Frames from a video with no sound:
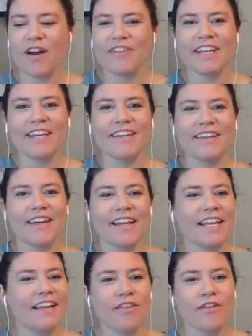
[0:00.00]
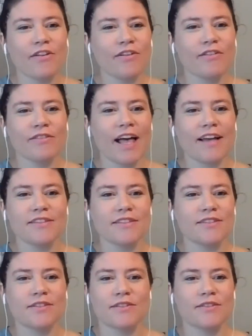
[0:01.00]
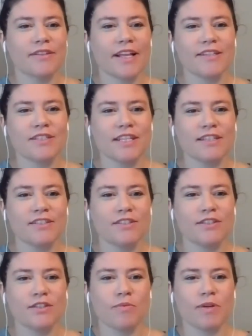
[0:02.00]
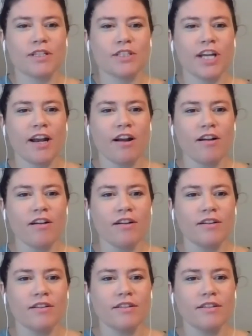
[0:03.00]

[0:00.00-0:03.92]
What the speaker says: you have any other last things you want to share?